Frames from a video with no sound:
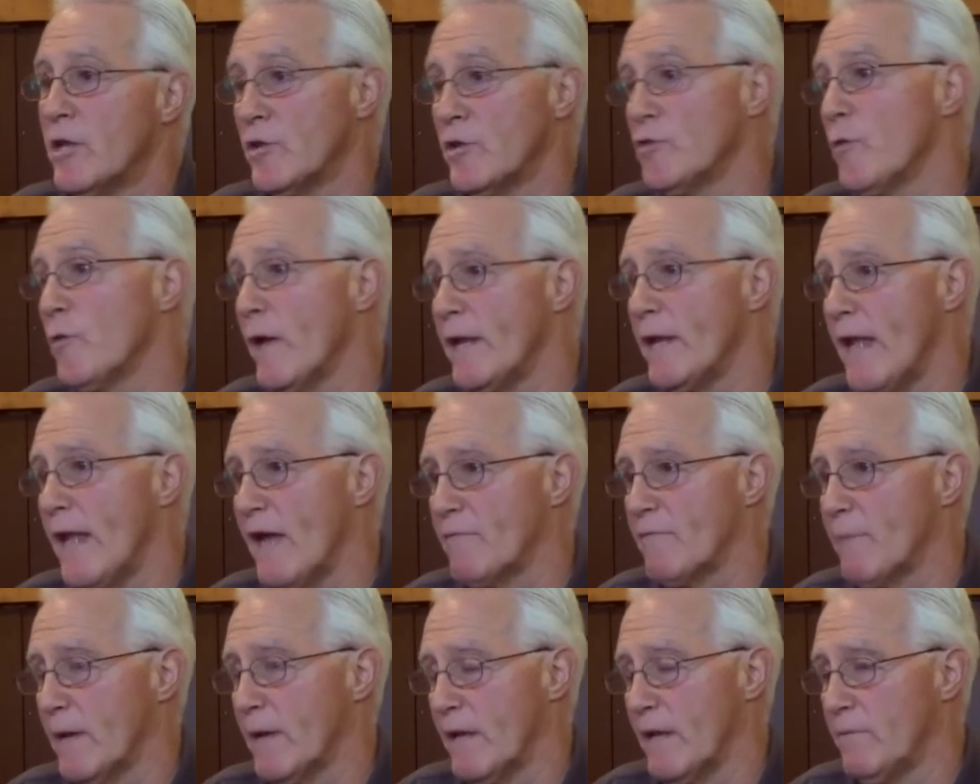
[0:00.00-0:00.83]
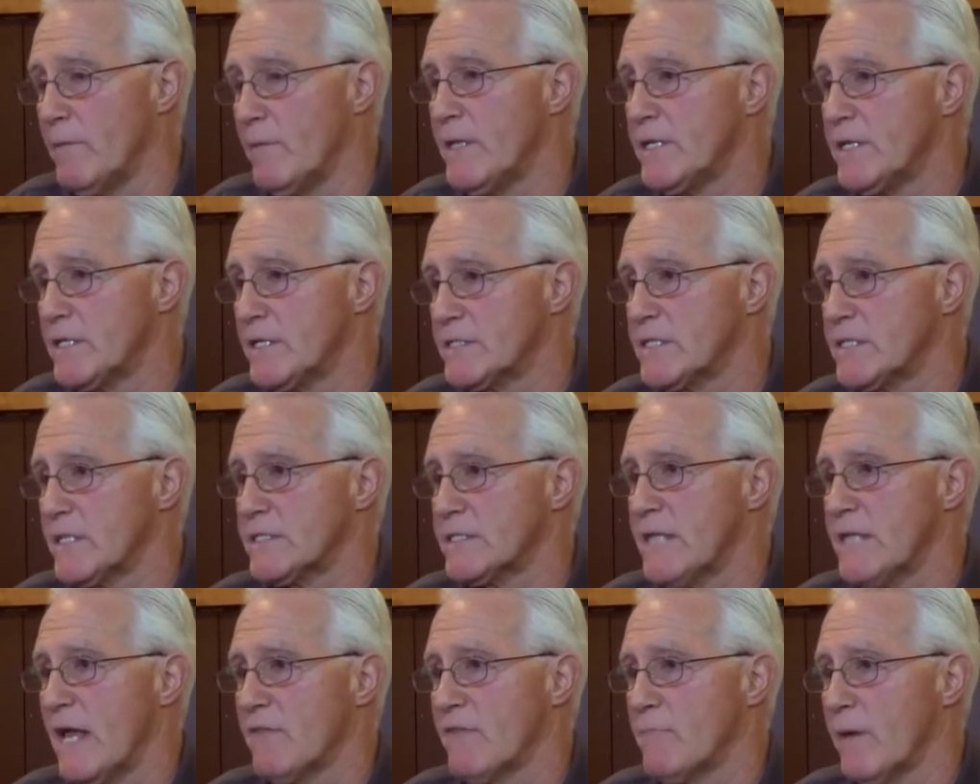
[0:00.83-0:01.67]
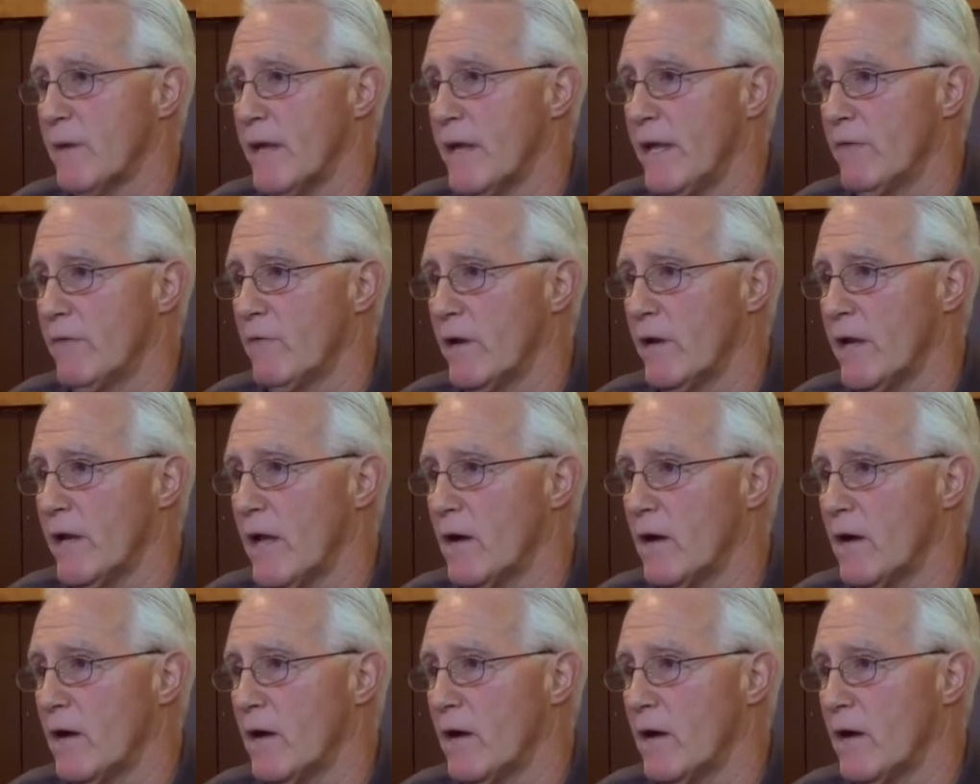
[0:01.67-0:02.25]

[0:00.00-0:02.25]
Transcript: can do eight and a half by eleven. He does six and a half by eight right now.